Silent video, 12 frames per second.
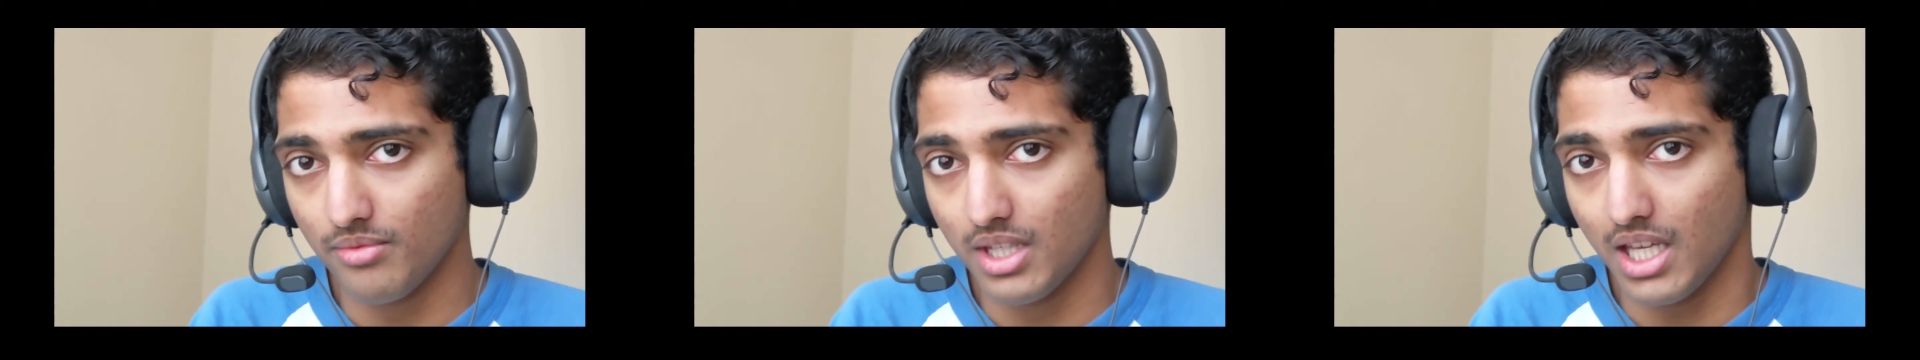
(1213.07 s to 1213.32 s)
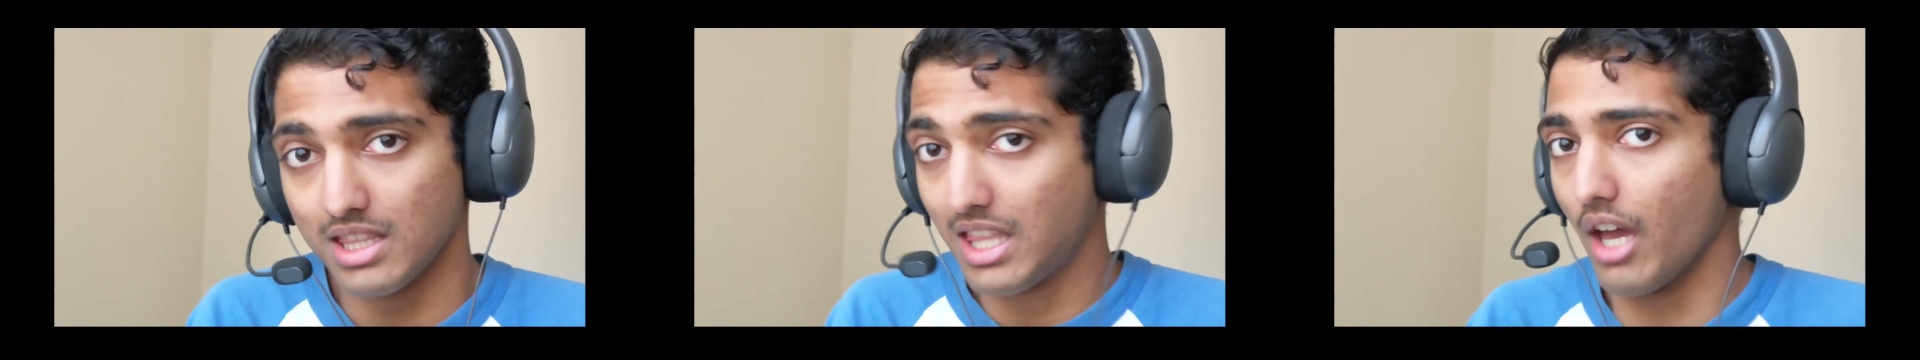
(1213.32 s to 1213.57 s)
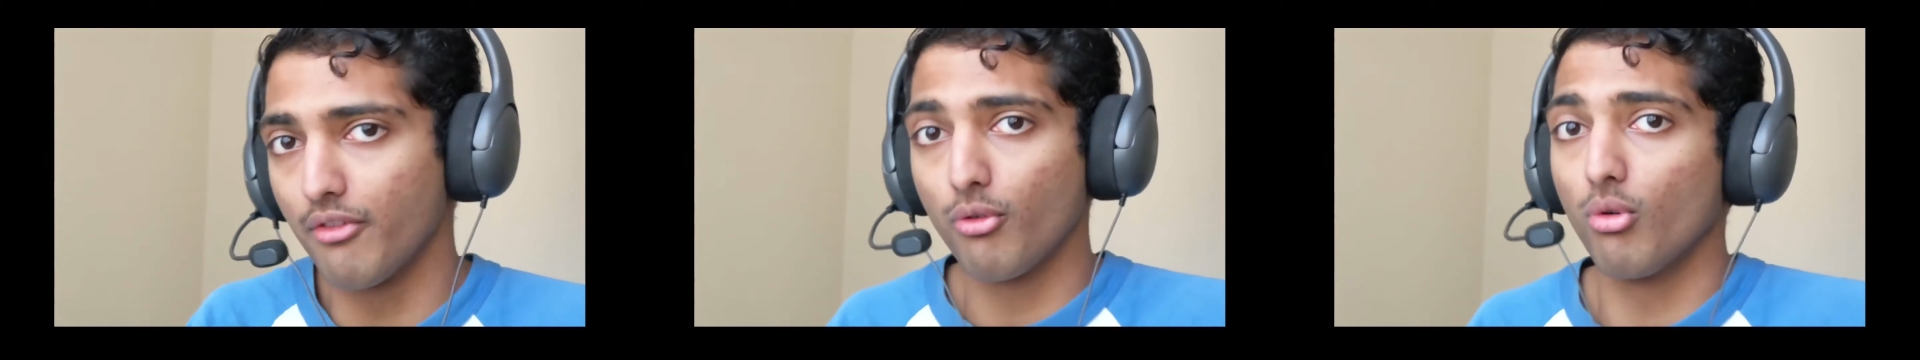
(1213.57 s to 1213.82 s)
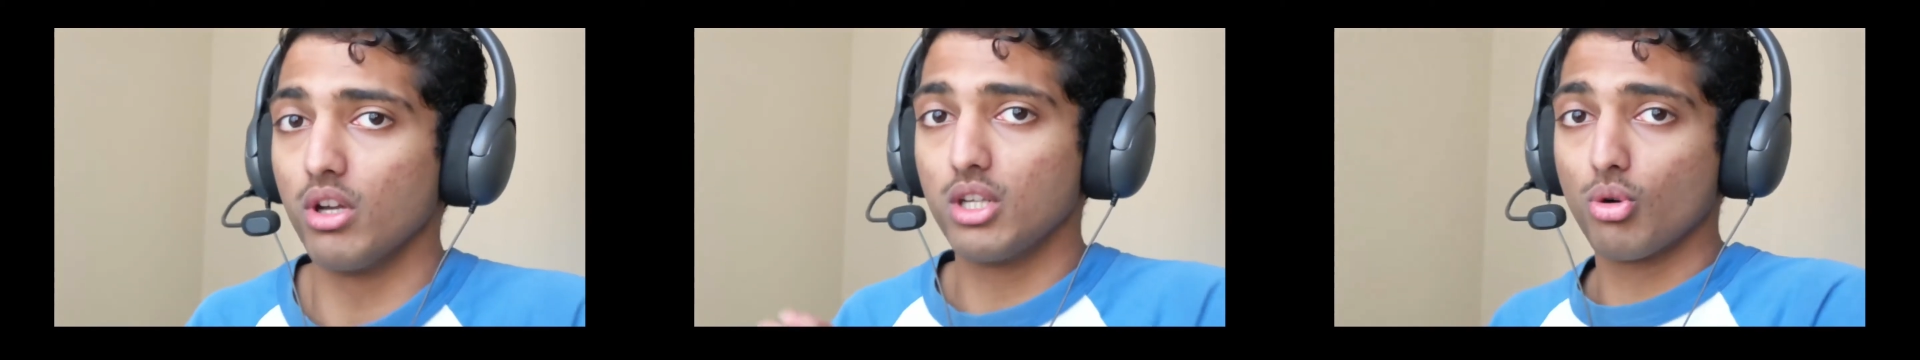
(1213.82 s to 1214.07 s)

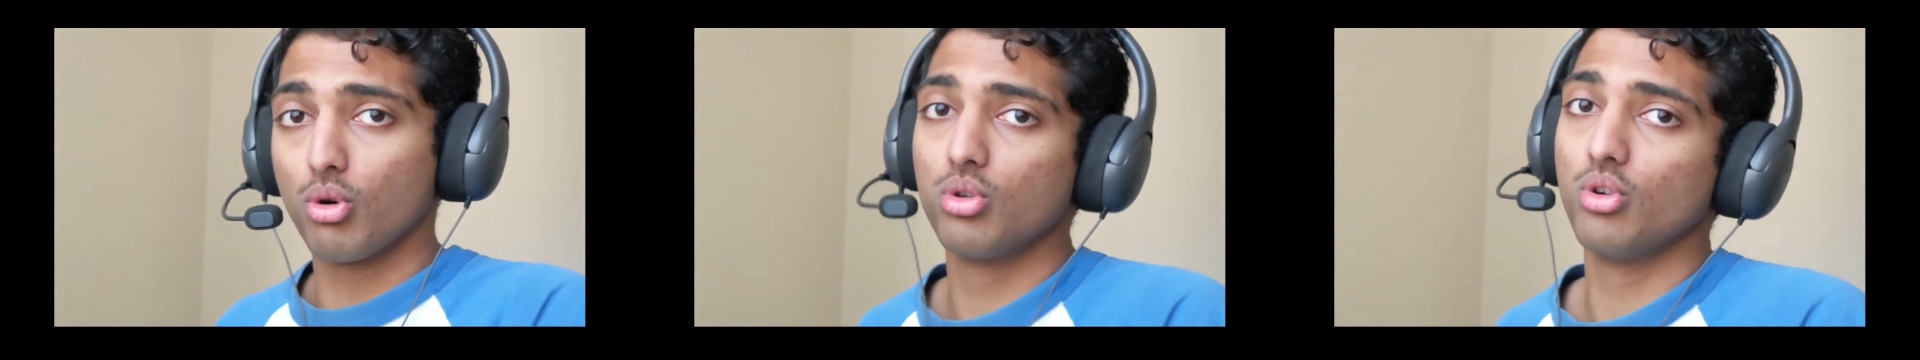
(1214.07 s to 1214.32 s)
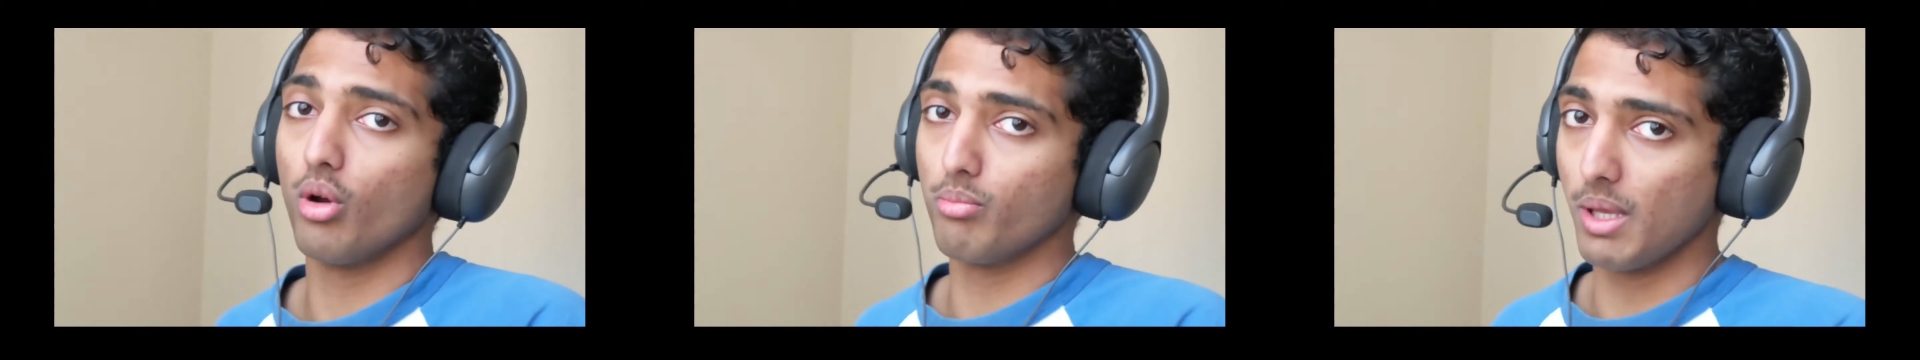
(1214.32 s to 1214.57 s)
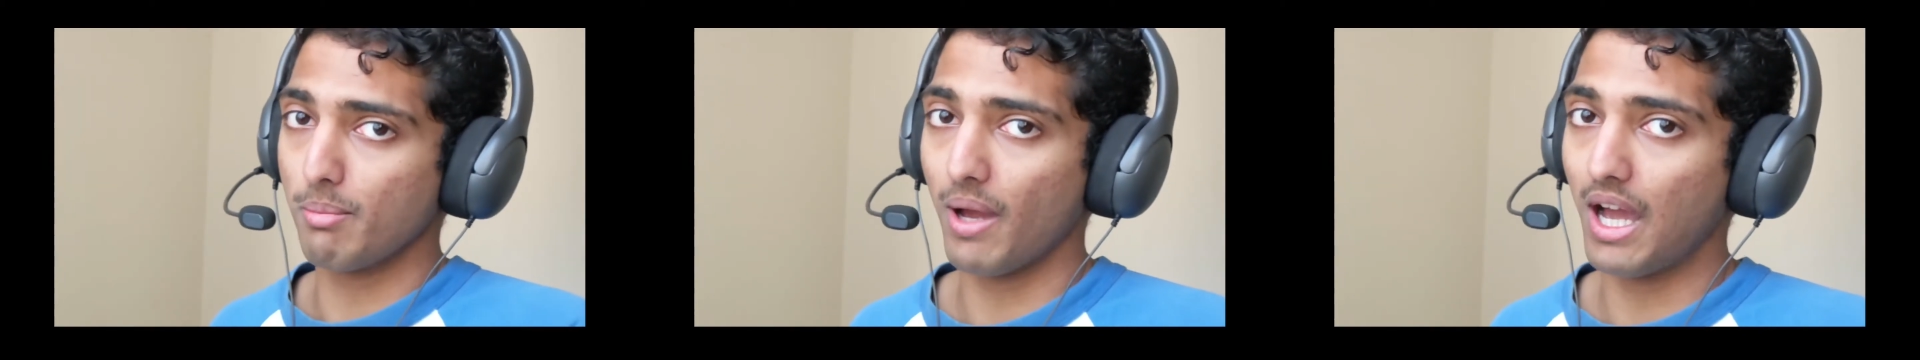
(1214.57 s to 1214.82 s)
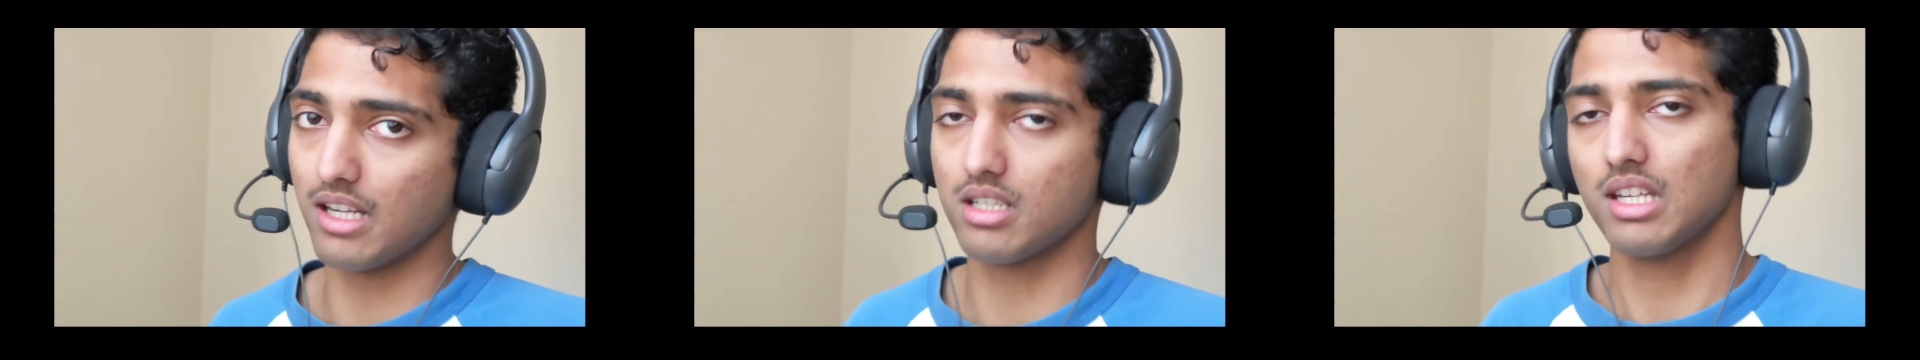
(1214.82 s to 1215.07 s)
Therefore, it could not be
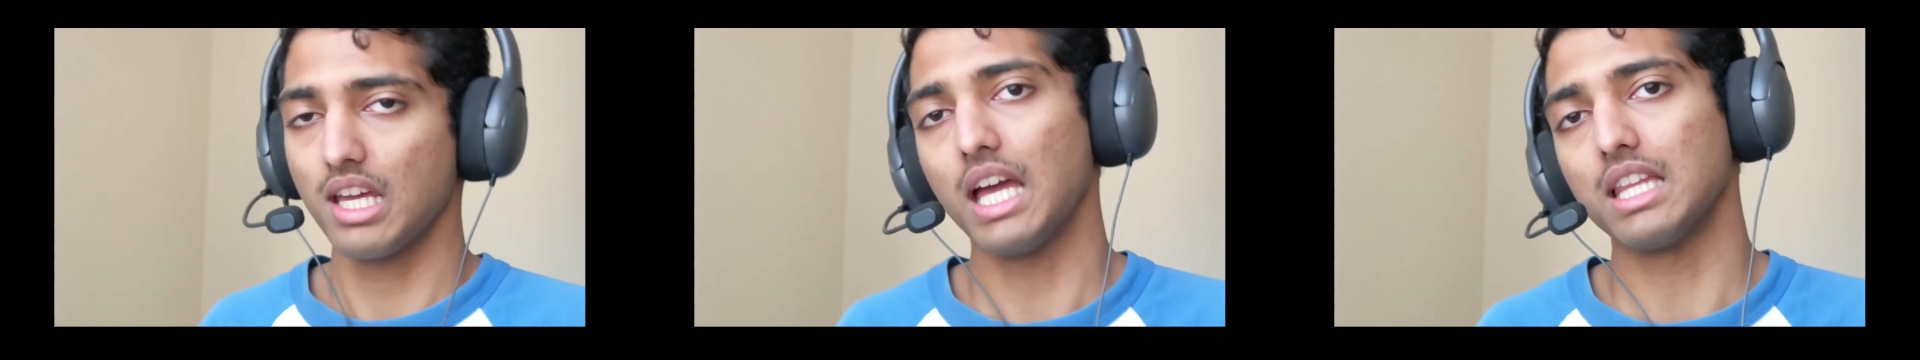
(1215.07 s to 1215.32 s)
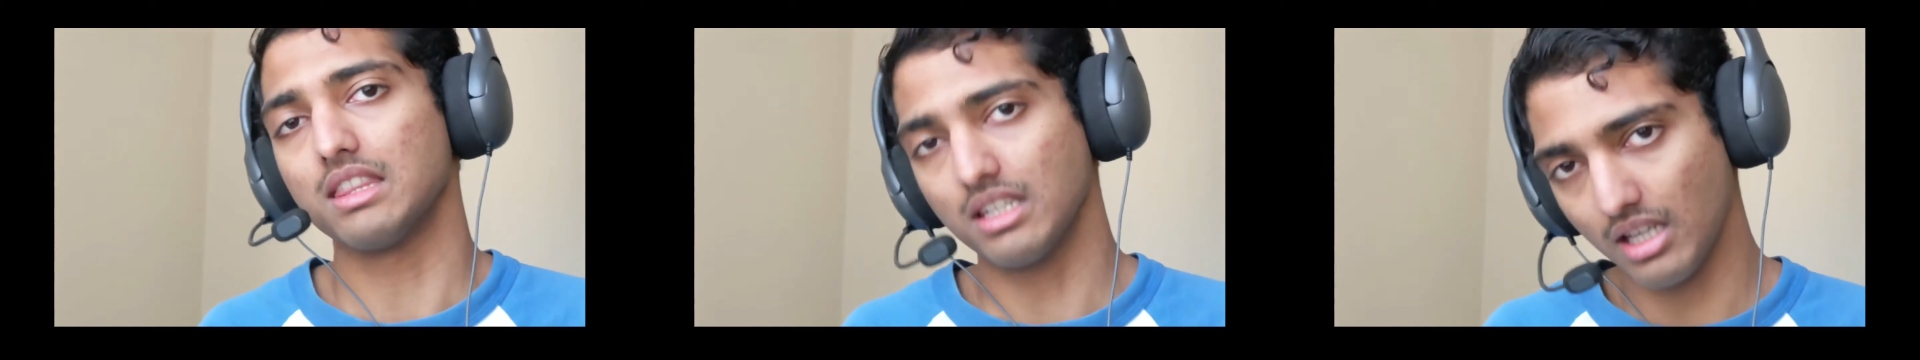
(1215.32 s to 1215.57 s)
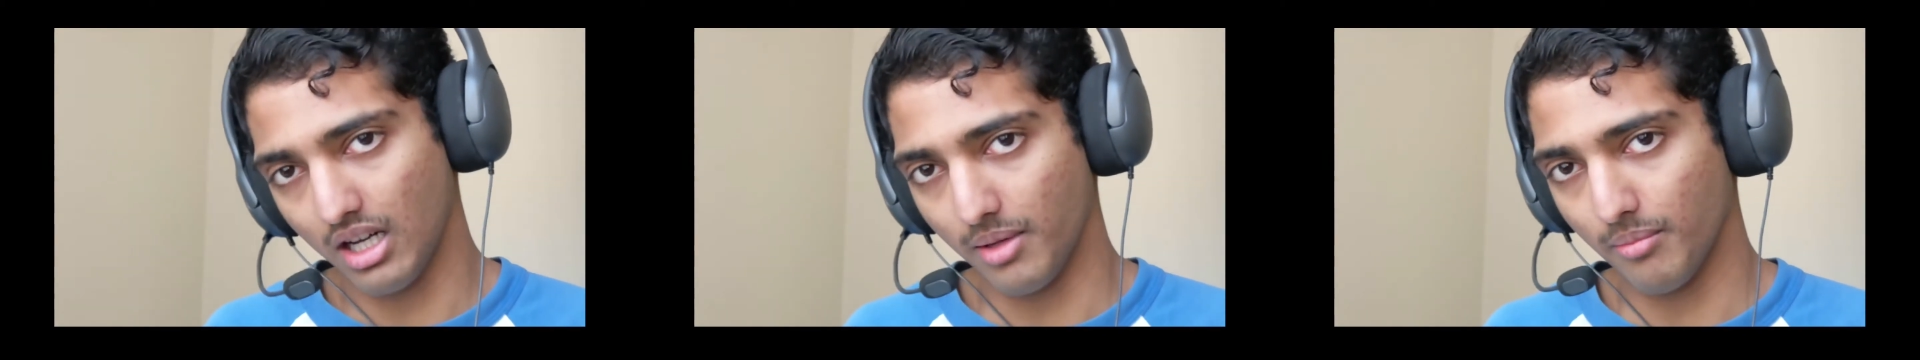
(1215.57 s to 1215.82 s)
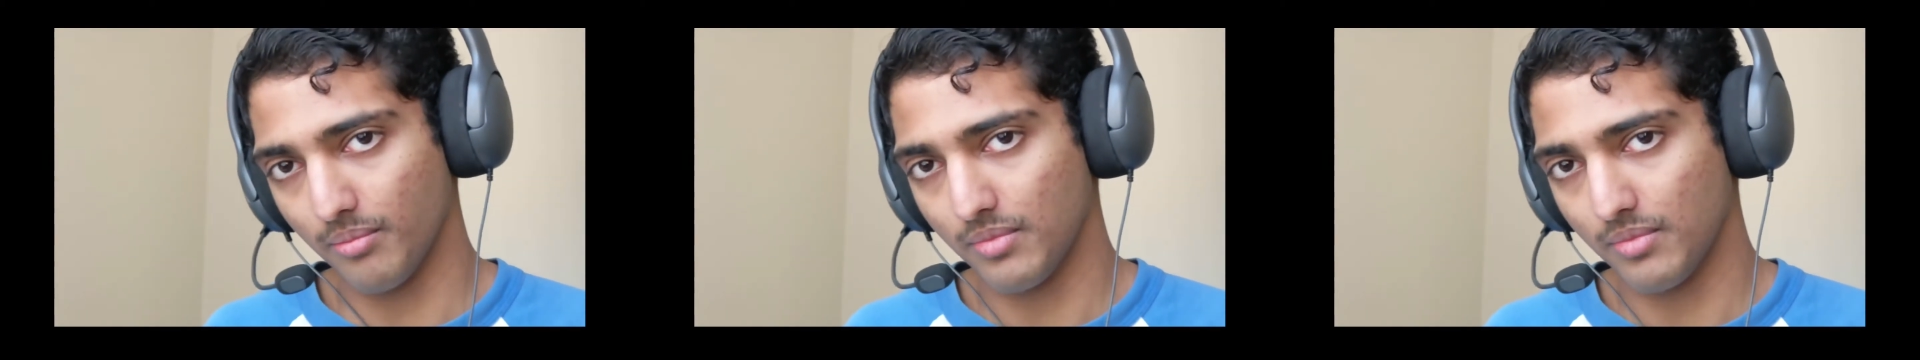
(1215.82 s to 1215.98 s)
patched at the time.